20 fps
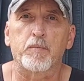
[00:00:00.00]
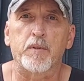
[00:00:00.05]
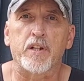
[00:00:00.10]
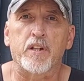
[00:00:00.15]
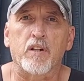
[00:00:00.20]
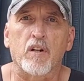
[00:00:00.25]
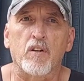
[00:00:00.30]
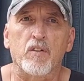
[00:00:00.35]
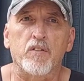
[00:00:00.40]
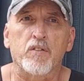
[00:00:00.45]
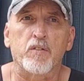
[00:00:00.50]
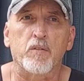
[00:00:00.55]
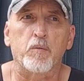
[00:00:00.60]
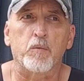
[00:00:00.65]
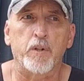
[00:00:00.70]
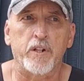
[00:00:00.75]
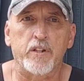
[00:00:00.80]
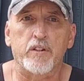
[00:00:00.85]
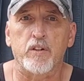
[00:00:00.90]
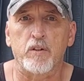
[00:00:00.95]
because
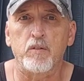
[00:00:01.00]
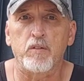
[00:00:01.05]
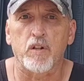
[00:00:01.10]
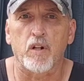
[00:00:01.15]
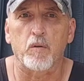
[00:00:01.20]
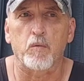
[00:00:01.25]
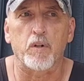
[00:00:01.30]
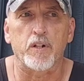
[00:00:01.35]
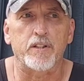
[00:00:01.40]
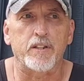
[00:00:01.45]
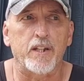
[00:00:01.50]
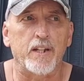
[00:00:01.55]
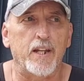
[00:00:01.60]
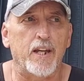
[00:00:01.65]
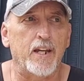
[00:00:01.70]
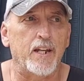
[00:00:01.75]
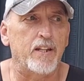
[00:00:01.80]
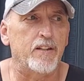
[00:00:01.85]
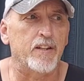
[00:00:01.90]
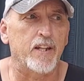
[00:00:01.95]
we do know what they
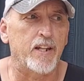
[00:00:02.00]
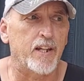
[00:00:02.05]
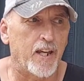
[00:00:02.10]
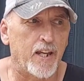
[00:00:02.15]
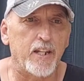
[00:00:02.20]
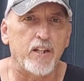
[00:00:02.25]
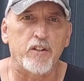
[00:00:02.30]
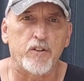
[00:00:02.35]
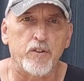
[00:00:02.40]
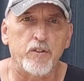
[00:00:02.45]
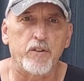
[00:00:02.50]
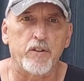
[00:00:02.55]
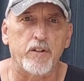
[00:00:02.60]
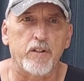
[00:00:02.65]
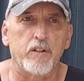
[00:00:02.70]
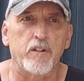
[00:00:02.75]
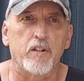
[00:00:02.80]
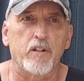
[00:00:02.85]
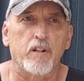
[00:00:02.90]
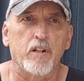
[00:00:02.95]
ate. They ate
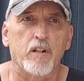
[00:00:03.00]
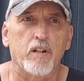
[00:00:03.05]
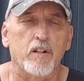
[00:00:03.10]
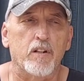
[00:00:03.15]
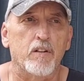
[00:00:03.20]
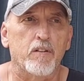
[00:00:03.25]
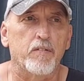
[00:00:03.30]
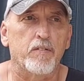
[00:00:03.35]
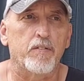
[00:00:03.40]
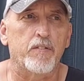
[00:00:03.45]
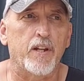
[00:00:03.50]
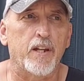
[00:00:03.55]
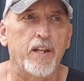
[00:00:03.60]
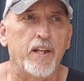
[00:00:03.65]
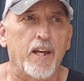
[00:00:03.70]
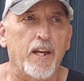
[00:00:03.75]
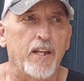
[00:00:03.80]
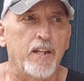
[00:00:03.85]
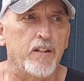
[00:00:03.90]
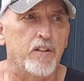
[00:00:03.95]
good.
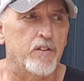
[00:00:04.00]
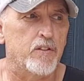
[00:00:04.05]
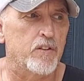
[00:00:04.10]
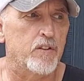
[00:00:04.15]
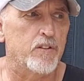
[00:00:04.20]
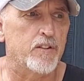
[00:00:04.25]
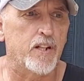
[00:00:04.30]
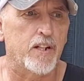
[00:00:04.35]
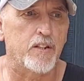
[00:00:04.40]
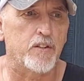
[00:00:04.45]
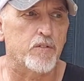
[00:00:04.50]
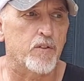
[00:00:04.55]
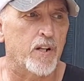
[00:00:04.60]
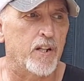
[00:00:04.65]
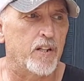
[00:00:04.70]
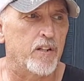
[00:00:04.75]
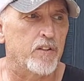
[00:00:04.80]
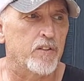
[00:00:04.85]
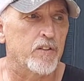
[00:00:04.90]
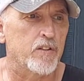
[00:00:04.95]
They ate good. They
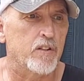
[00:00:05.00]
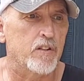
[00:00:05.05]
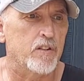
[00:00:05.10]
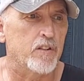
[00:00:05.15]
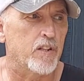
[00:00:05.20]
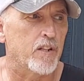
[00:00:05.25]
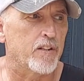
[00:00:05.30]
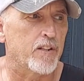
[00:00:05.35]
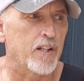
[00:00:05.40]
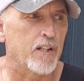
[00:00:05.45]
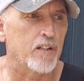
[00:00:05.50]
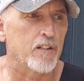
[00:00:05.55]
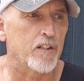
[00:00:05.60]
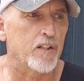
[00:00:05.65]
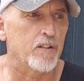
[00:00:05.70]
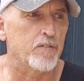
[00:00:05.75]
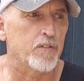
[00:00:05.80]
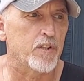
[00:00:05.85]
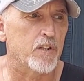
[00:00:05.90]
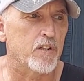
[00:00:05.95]
drank good. They
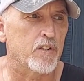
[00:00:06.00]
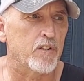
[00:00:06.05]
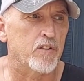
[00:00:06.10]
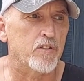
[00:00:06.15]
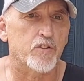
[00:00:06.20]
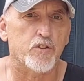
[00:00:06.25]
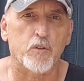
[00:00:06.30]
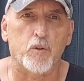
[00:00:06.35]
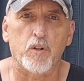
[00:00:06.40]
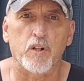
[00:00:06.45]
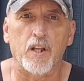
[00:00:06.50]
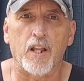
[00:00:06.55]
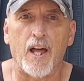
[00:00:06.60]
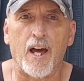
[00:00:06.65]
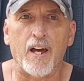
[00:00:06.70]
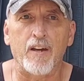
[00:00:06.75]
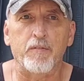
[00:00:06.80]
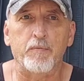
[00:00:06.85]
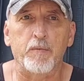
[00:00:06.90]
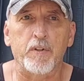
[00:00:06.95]
lived a short
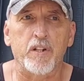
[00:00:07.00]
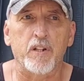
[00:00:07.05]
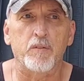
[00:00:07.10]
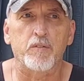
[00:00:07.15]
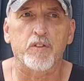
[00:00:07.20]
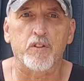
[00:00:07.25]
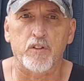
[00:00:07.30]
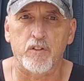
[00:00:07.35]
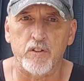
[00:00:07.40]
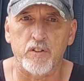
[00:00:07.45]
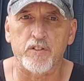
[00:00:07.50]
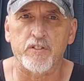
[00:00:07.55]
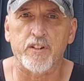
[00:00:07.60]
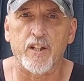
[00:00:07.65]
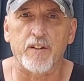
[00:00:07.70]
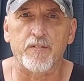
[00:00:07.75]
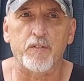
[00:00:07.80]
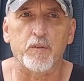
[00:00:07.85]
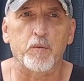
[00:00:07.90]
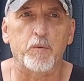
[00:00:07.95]
life, but it was a good
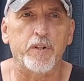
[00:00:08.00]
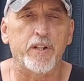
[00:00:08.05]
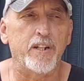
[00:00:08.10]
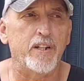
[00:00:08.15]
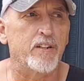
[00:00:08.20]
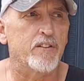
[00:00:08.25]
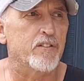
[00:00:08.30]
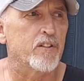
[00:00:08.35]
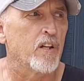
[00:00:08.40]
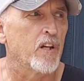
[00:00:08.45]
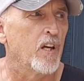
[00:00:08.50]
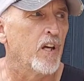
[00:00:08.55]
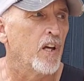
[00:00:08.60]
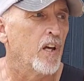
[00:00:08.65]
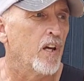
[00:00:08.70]
7 weeks